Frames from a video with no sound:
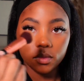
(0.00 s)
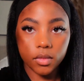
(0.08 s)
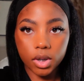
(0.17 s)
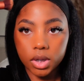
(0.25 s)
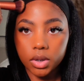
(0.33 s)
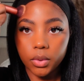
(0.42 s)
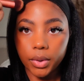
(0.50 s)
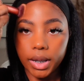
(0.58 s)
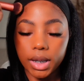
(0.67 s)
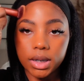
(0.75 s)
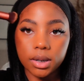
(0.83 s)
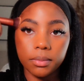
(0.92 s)
Let's
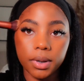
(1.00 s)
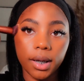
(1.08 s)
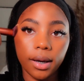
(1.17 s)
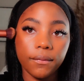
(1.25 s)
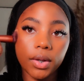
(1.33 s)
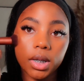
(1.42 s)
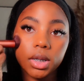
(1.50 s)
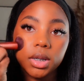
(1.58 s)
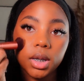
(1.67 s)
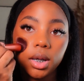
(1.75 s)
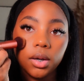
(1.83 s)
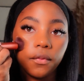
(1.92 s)
create some
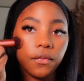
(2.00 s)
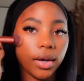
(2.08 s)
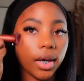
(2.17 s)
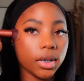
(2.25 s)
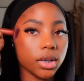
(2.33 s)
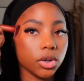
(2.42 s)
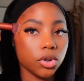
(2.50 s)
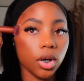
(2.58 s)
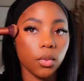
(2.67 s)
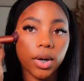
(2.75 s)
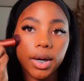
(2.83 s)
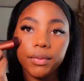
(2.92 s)
definition in the face because you
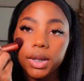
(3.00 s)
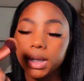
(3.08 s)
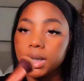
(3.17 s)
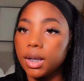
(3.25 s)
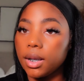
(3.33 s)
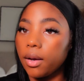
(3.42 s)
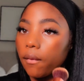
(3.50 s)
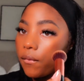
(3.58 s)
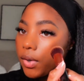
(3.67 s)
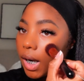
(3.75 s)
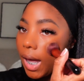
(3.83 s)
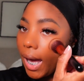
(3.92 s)
don't want everything to look
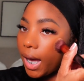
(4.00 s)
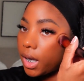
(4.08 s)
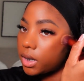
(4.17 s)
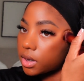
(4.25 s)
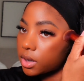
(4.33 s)
flat.